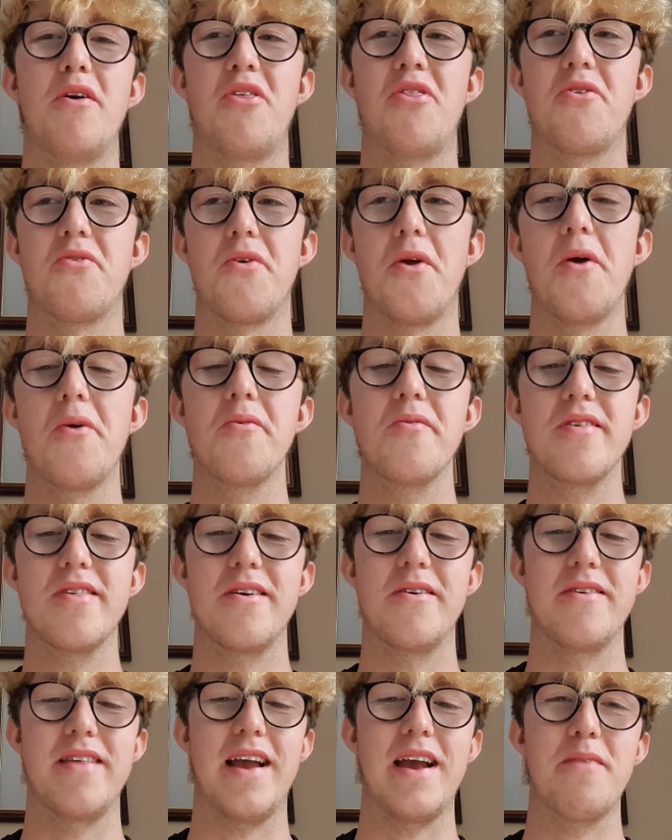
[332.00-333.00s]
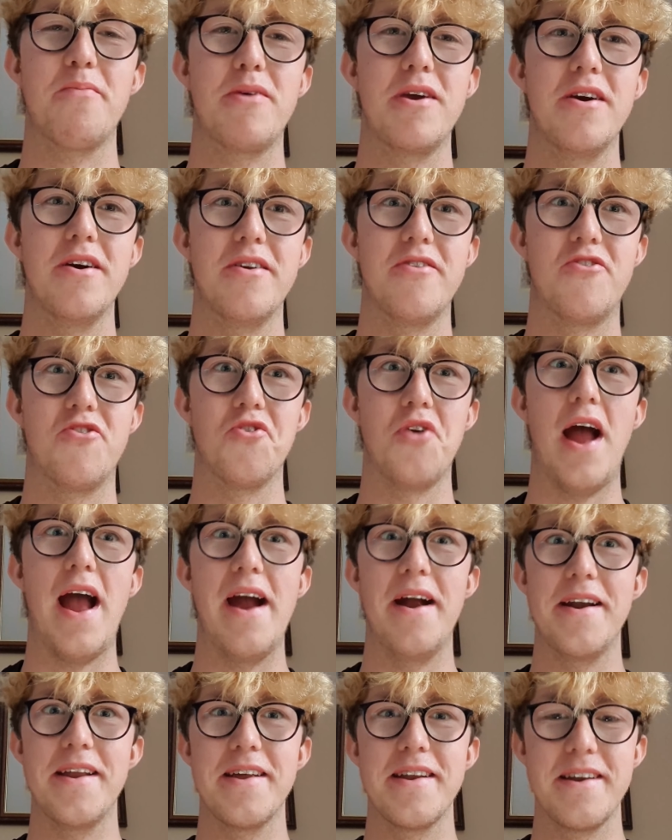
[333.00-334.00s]
throat, so I was like pure
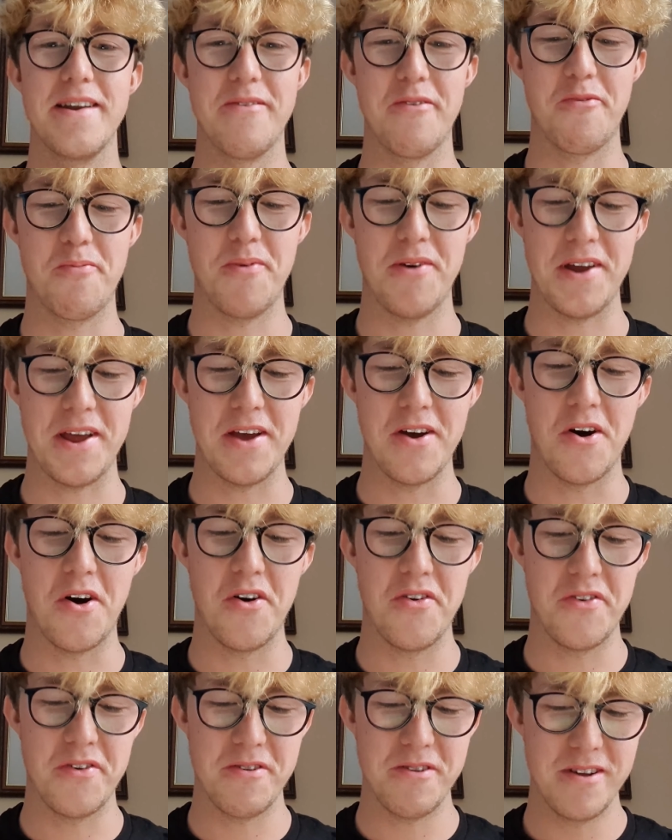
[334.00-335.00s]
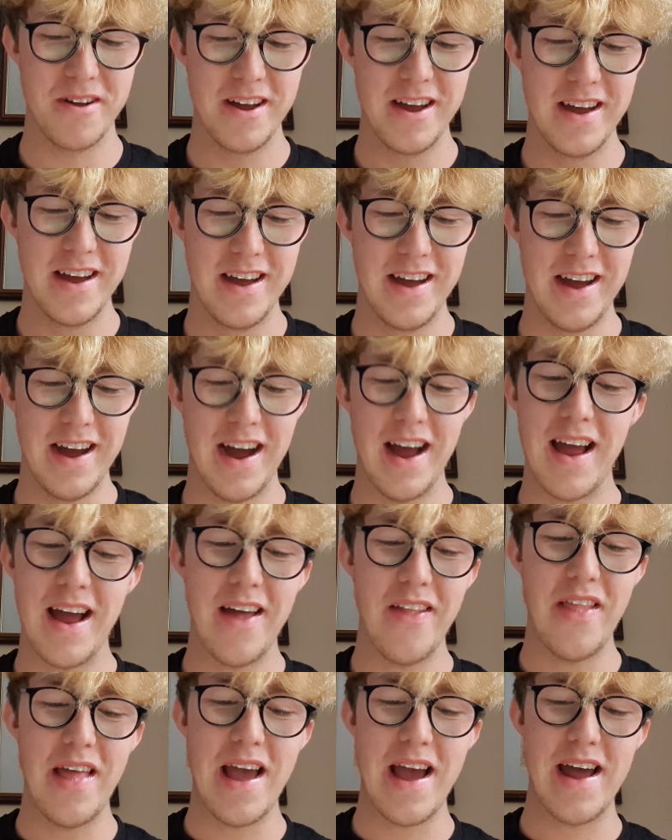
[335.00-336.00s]
drowning. It was pretty awful.
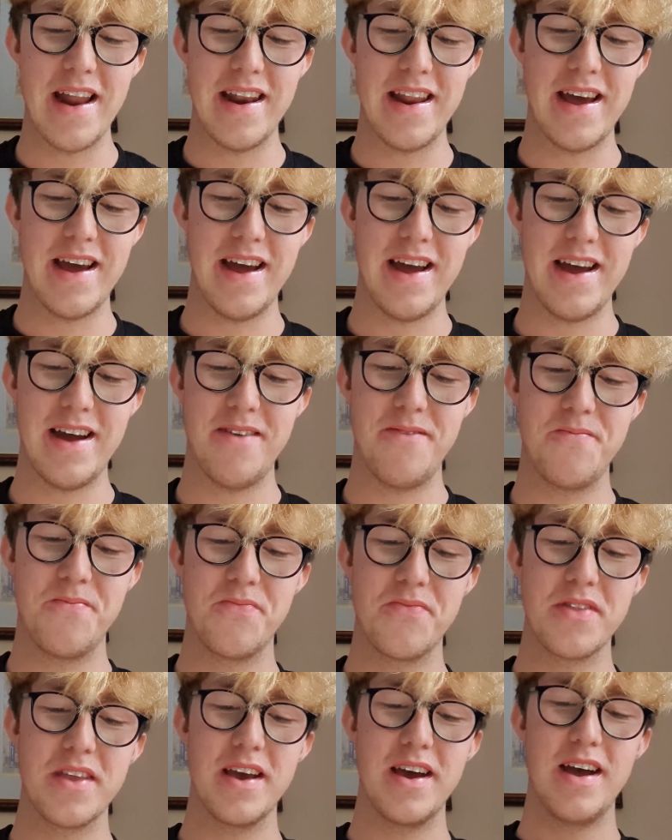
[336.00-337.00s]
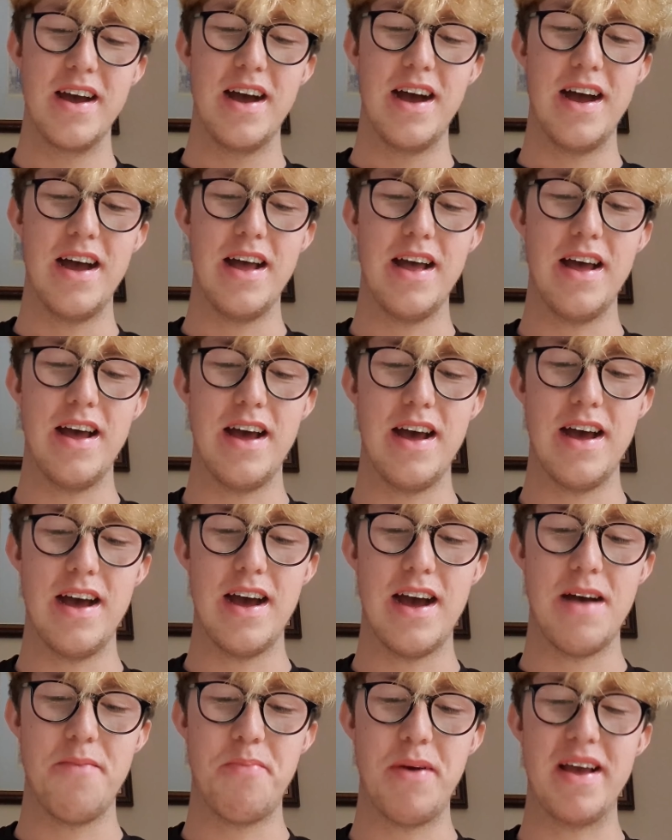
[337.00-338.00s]
And then
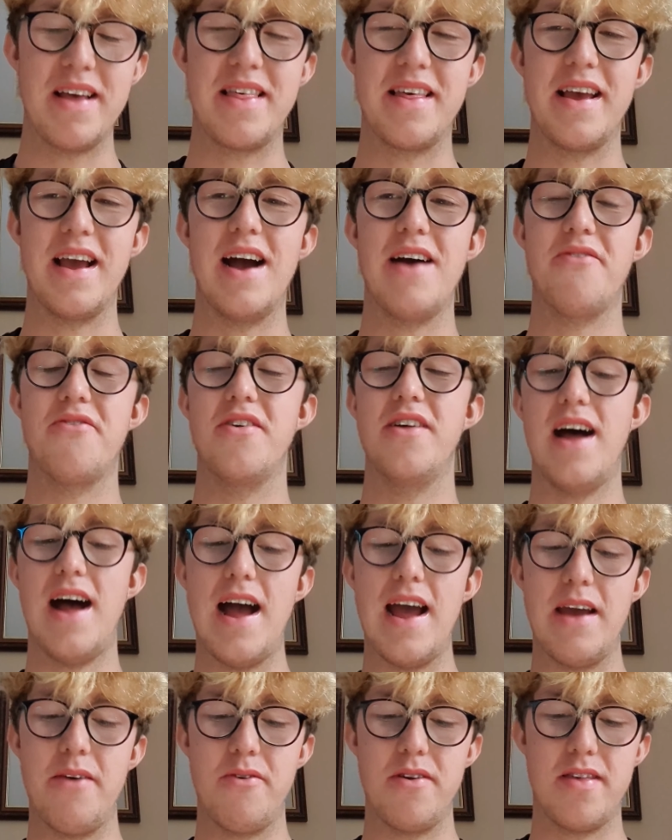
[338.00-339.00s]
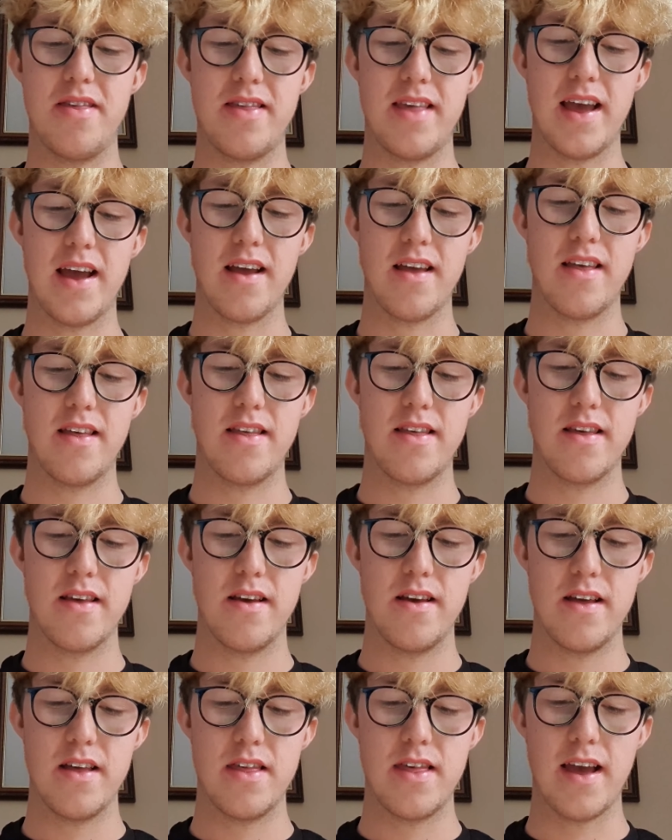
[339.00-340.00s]
basically after that, it was six
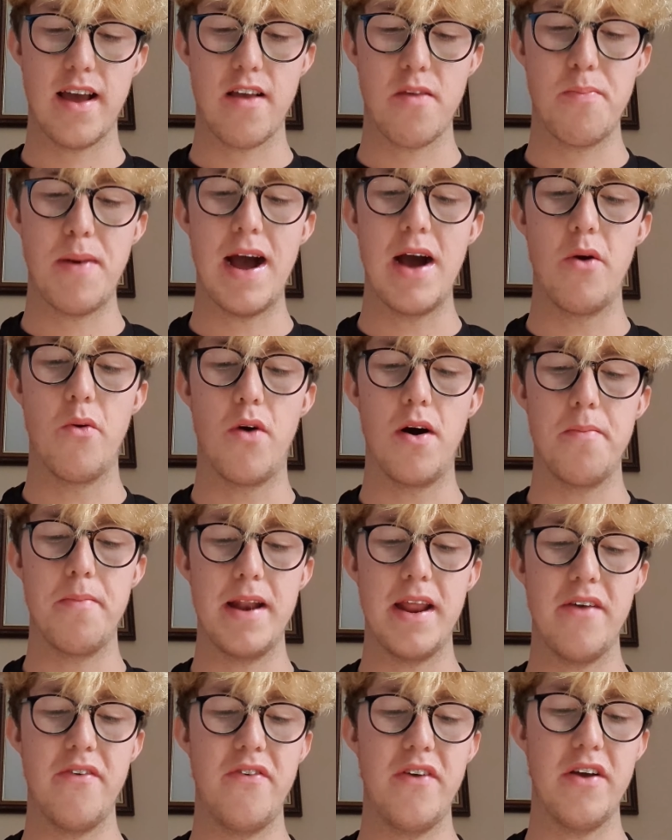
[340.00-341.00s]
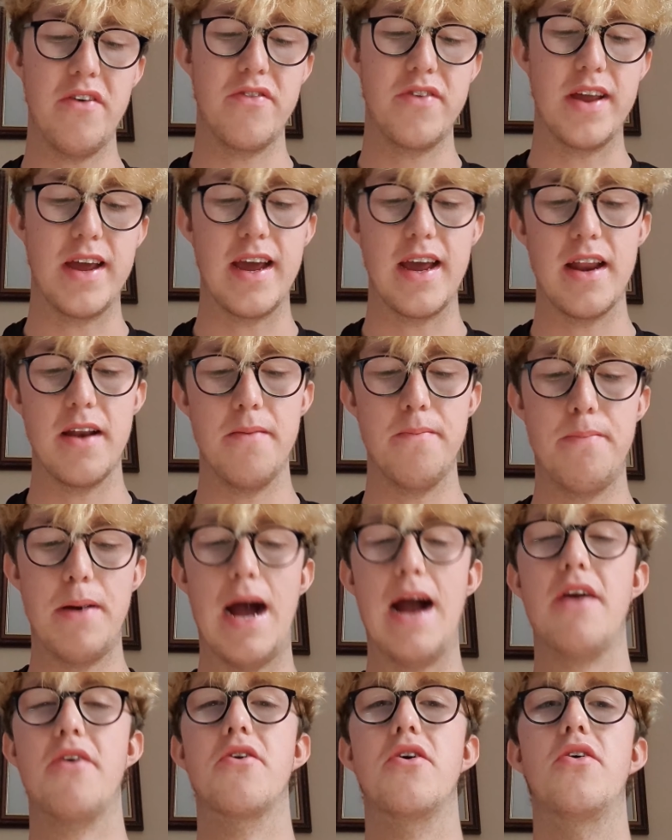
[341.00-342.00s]
by a 1 minute 15
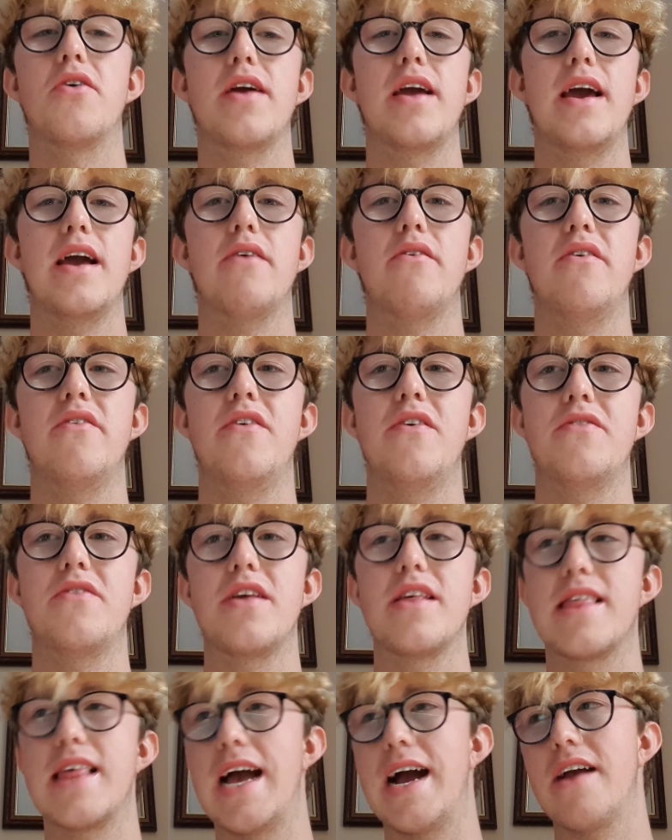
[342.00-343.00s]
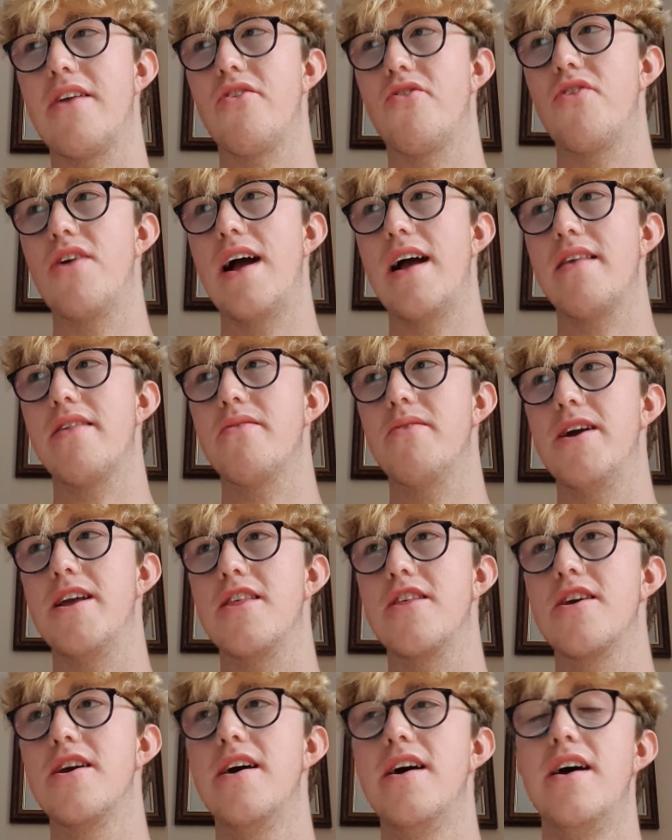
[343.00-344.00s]
back roll kick with 15 seconds rest,
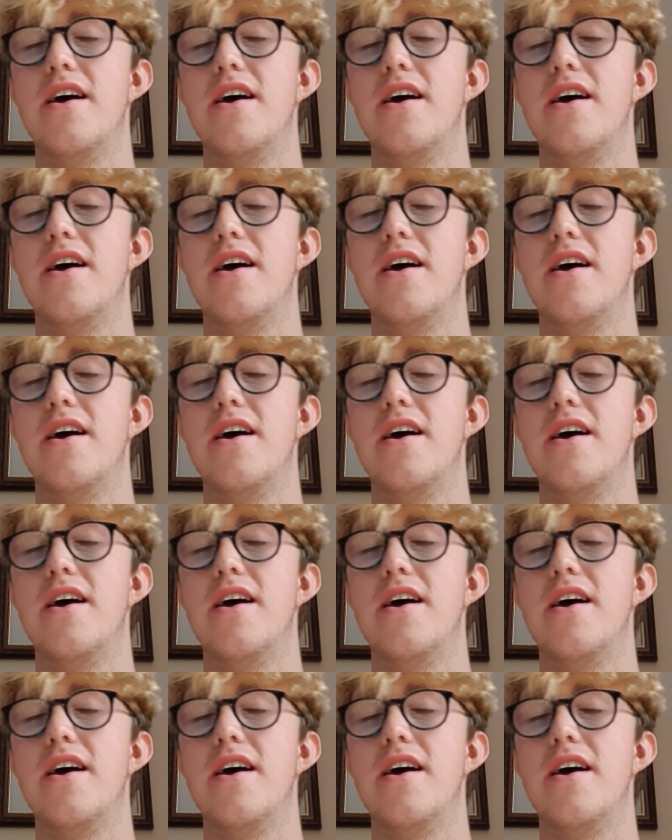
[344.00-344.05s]
which,